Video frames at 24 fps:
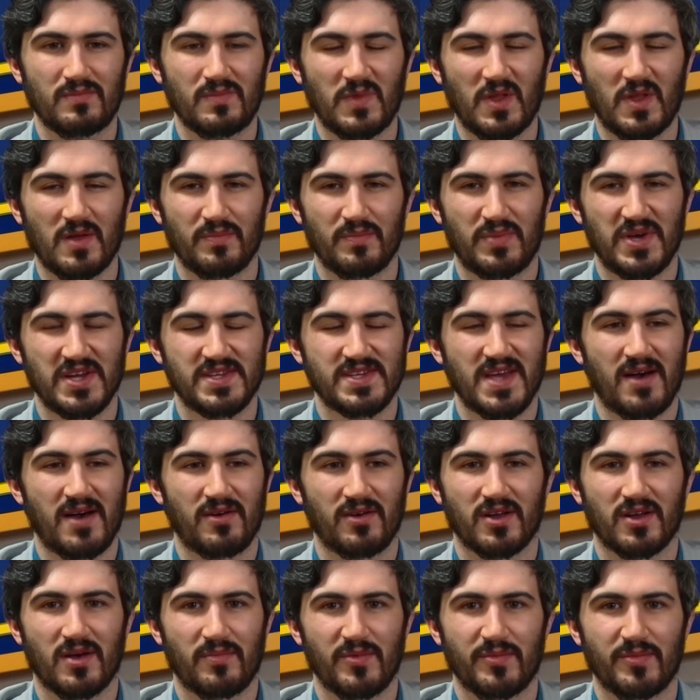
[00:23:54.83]
picked out a
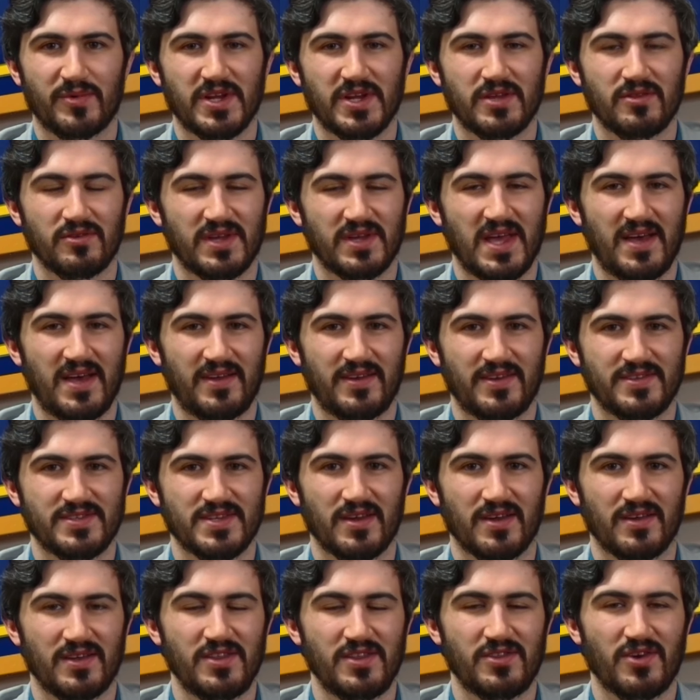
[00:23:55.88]
couple of particular candidates
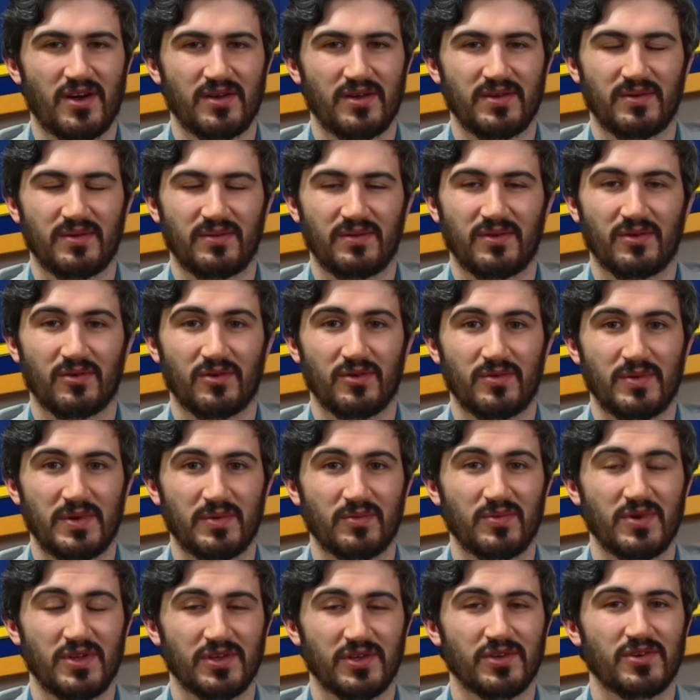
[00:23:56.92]
that he thought they were going to be
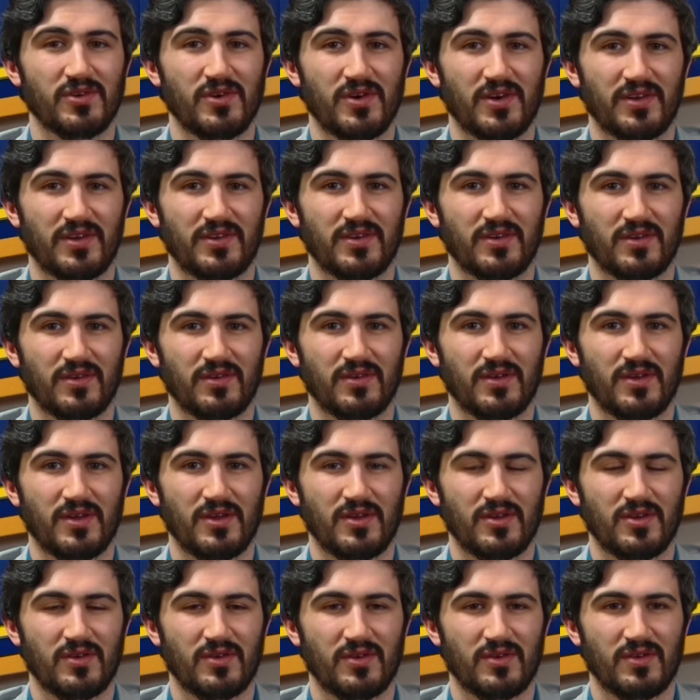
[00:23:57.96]
really good.
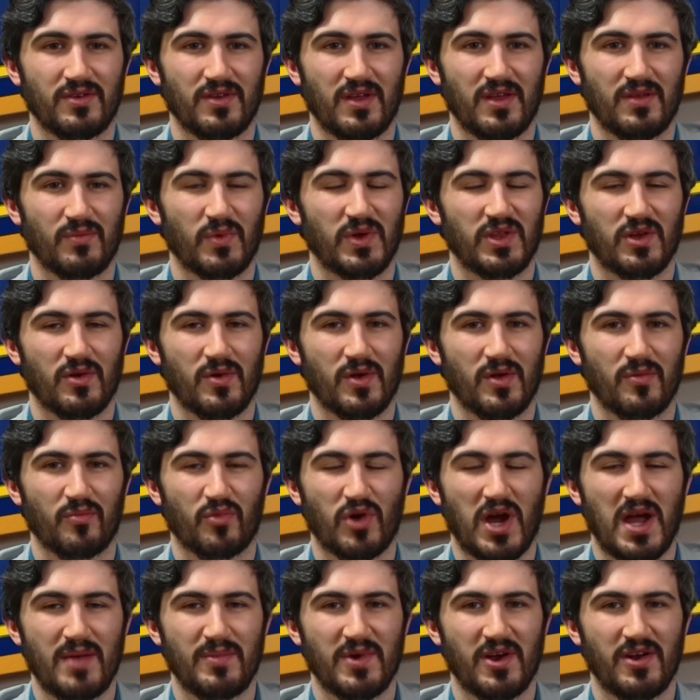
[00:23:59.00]
And when they were getting
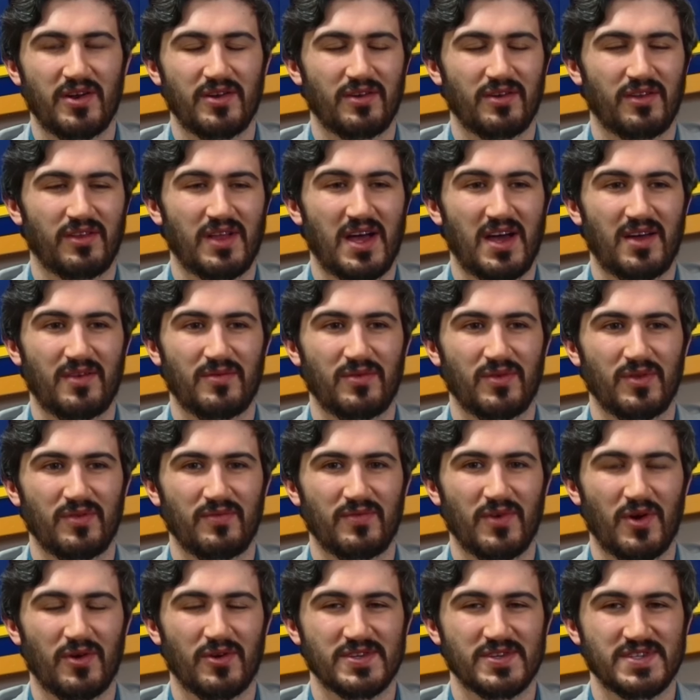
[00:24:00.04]
primaried, a lot of the
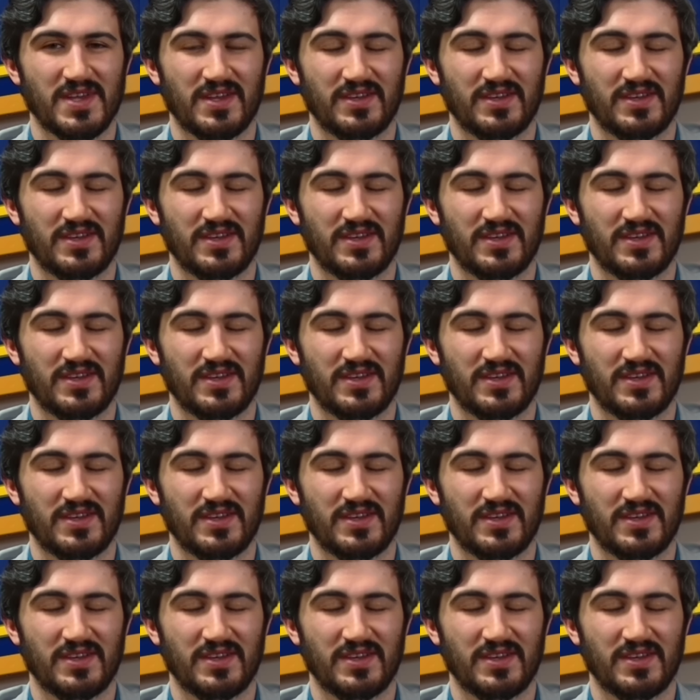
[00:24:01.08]
voters on the